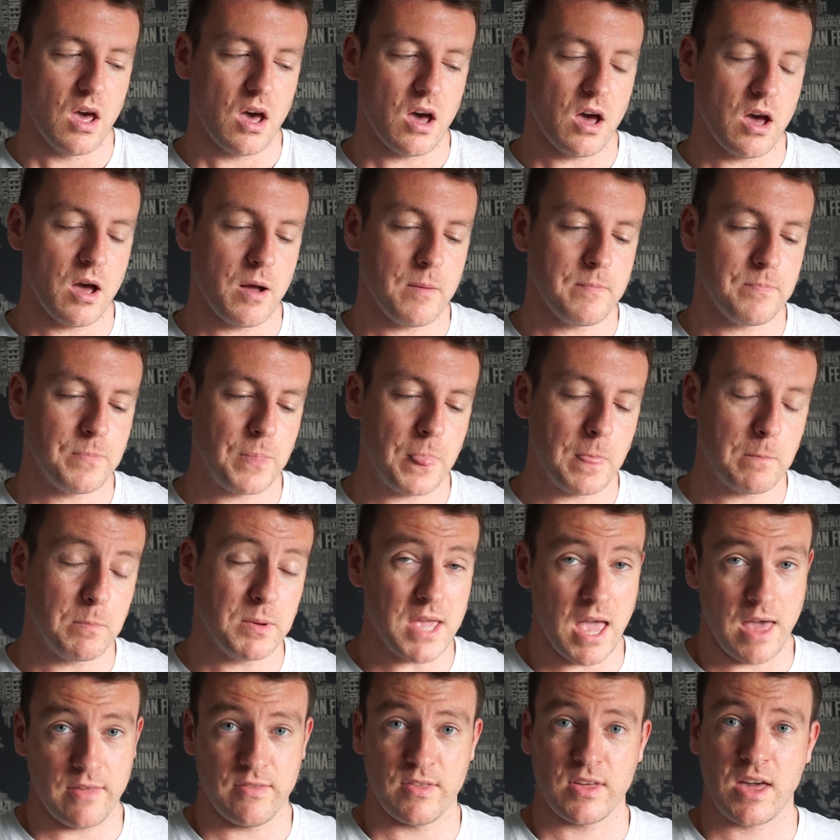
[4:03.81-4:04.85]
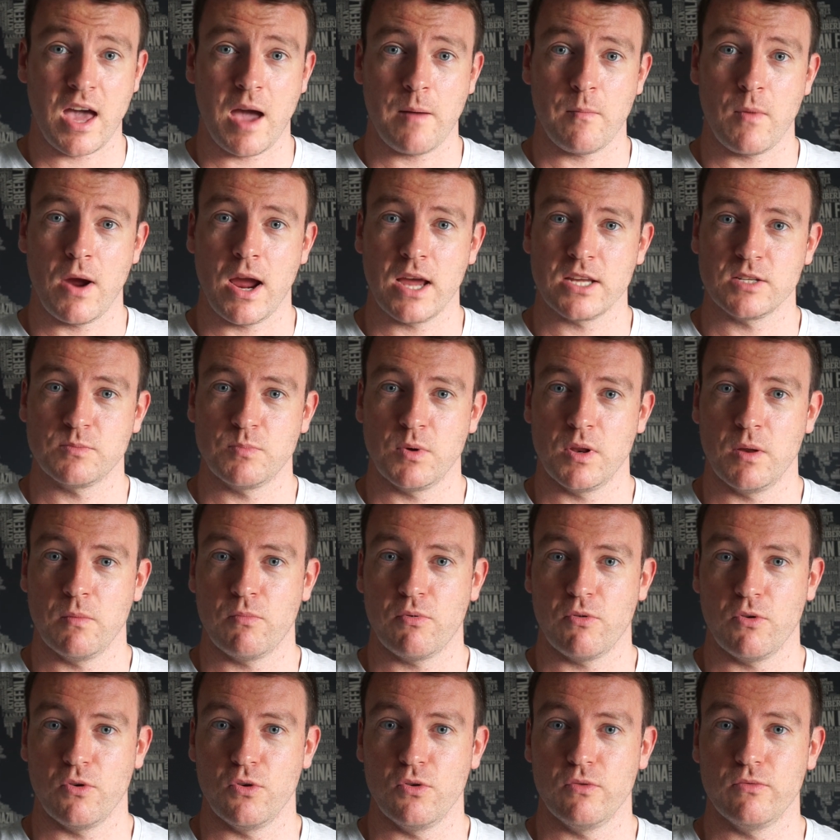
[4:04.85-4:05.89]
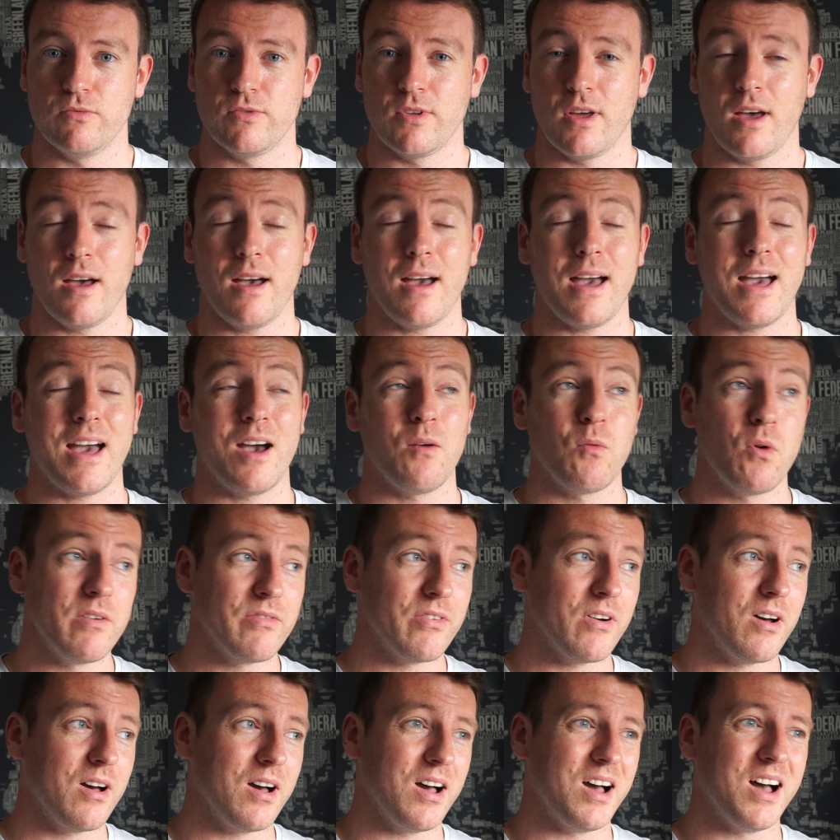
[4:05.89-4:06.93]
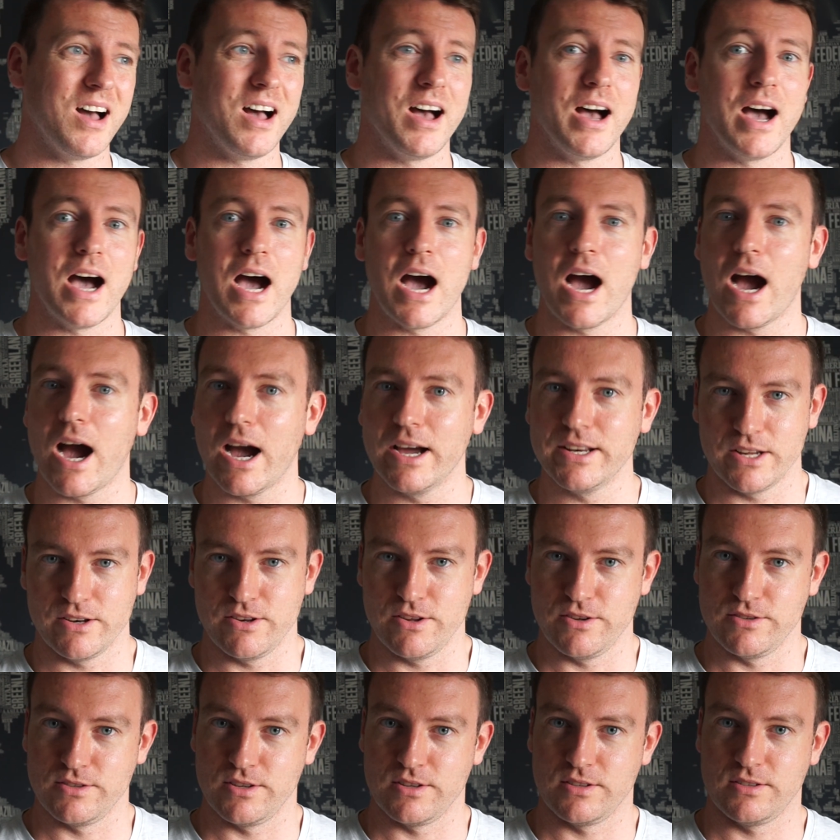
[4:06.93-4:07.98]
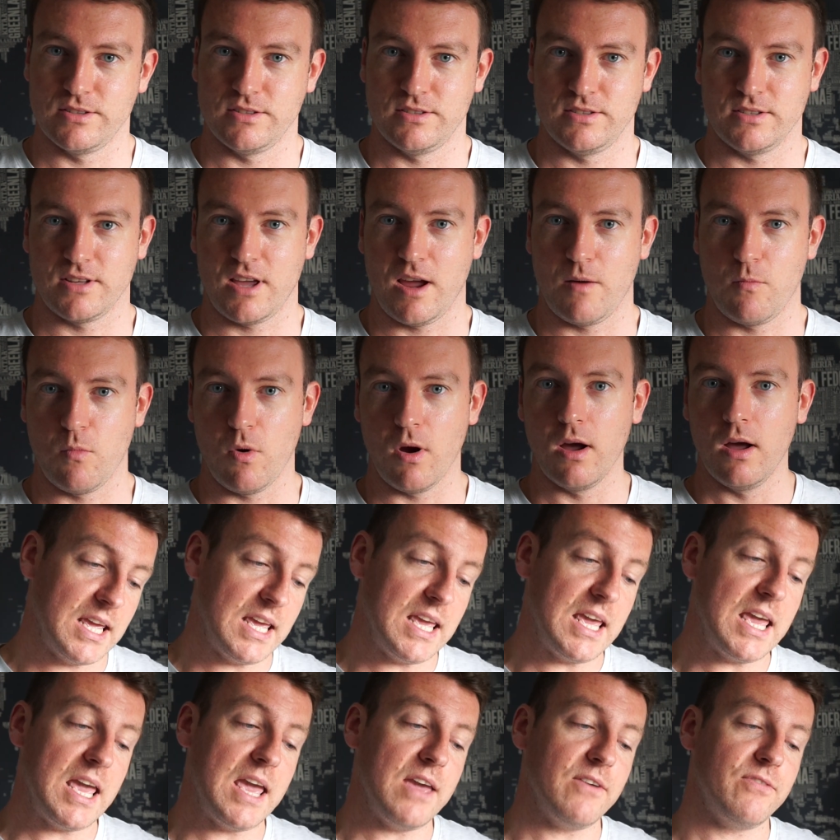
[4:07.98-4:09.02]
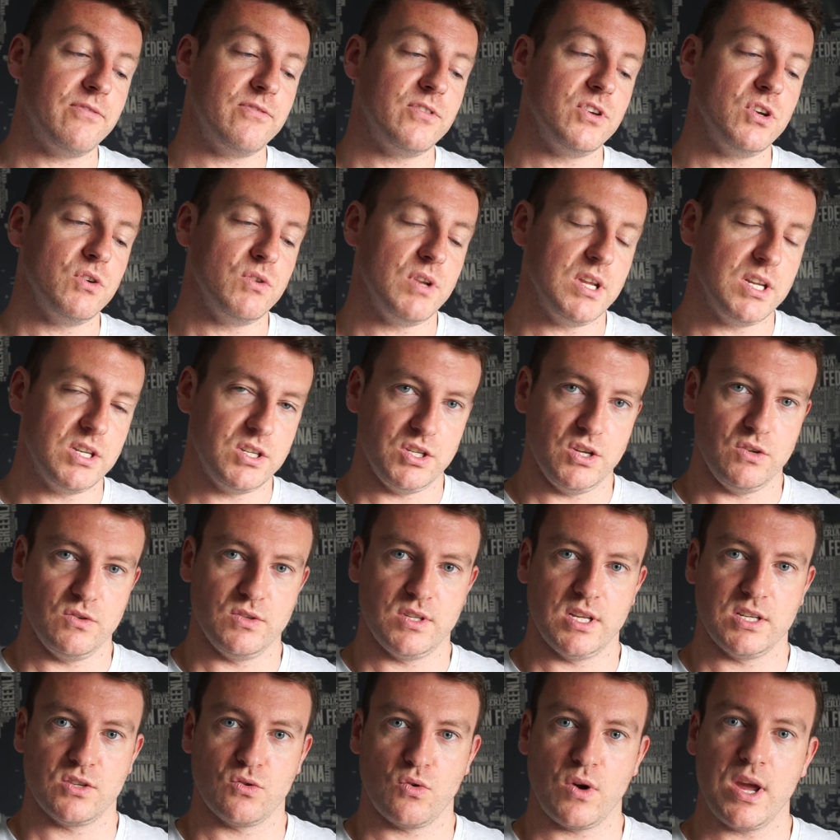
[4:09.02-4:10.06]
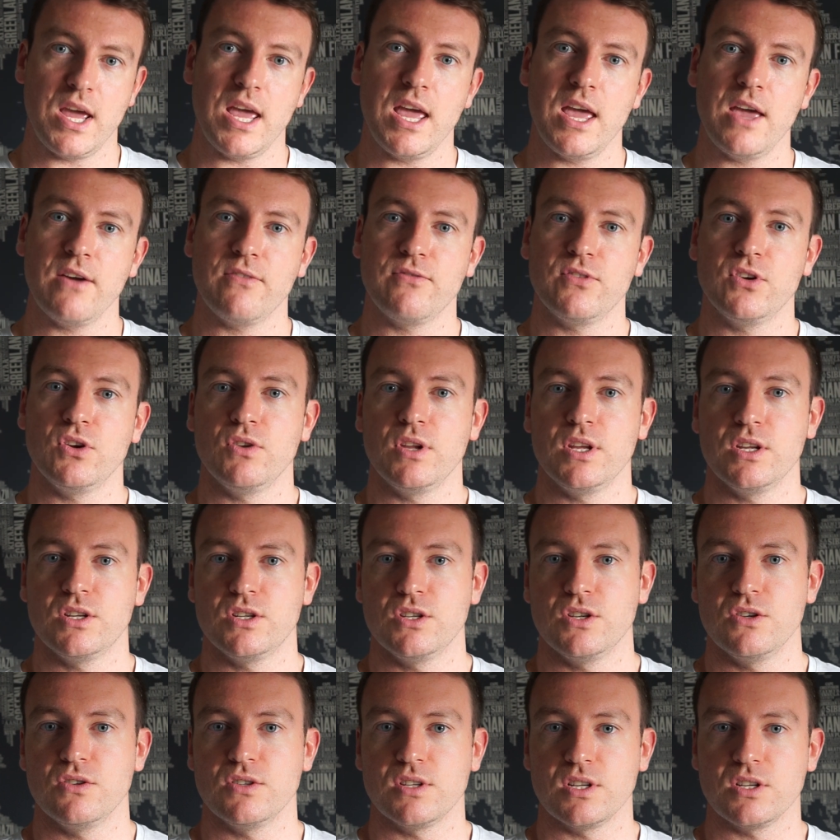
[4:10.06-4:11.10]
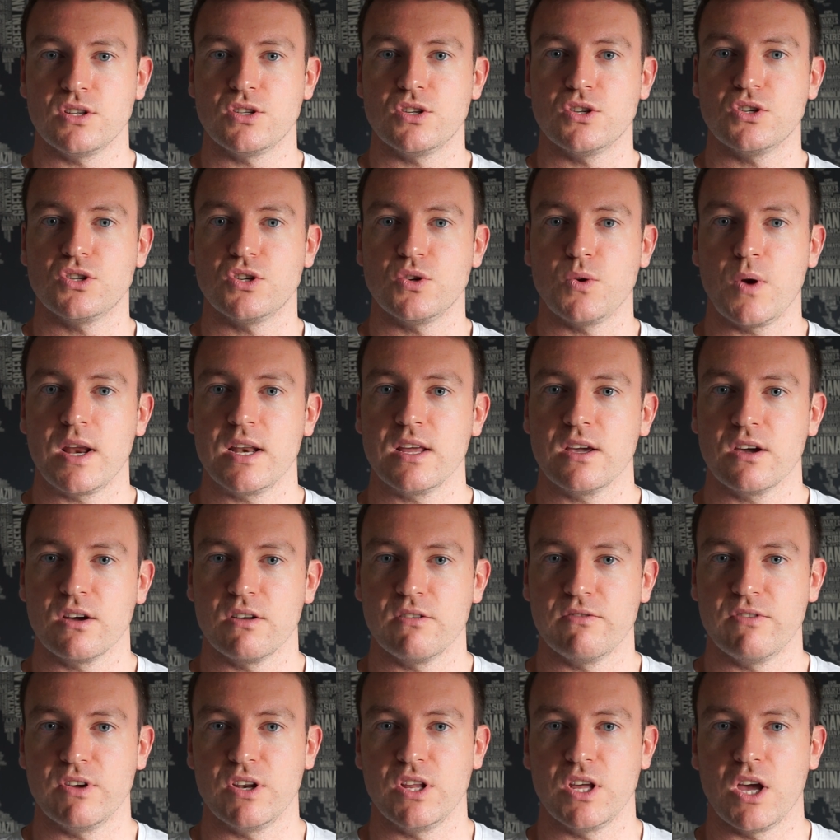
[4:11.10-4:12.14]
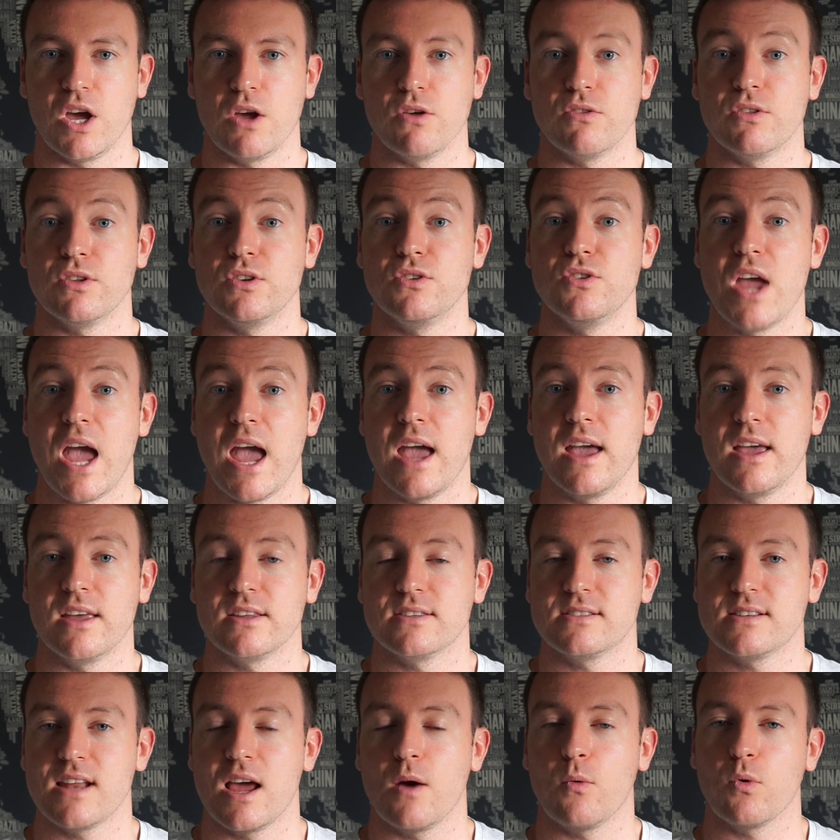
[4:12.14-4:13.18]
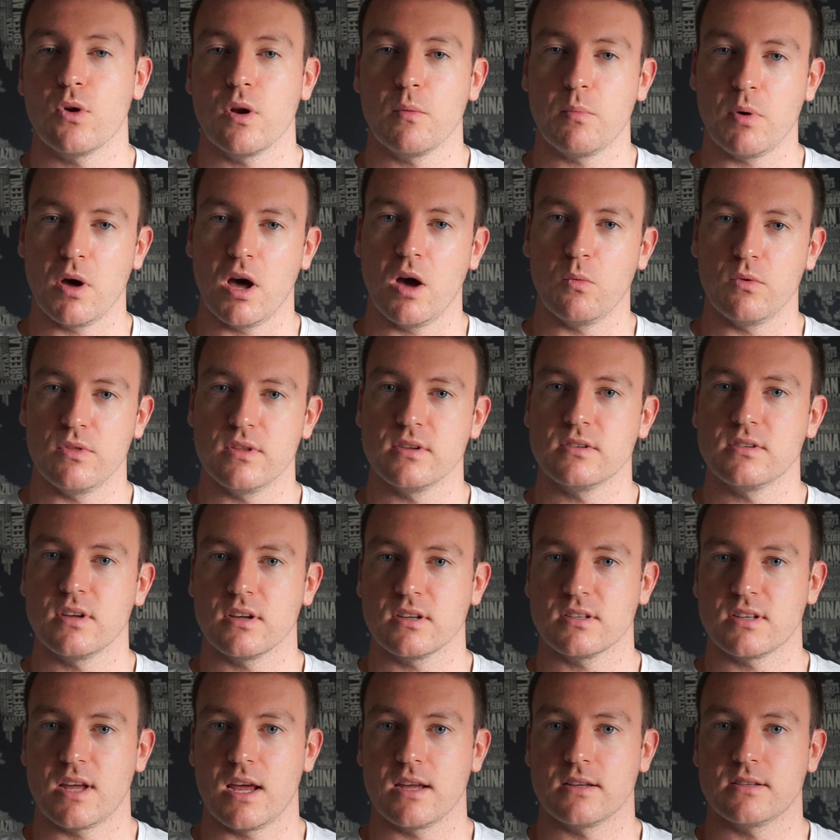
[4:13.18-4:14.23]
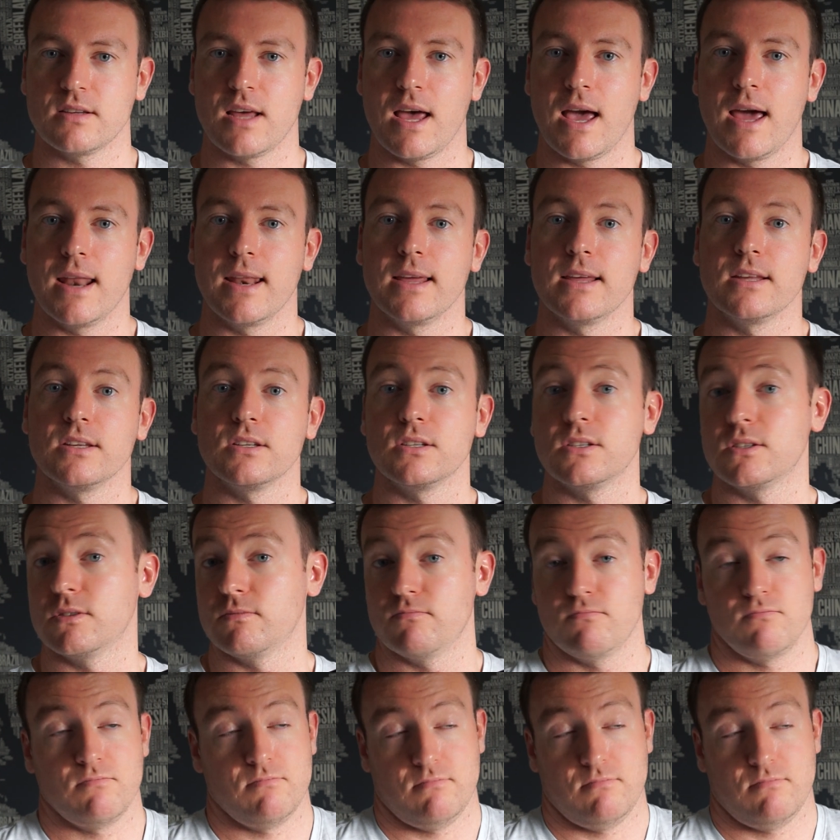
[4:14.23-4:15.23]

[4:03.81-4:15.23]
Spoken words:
But yeah, the camera has been improved. However, I don't use this as a camera. If you need to use this, or if you need to use this to shoot any kind of video, then yeah, it's now on a par with the 6S, and it's,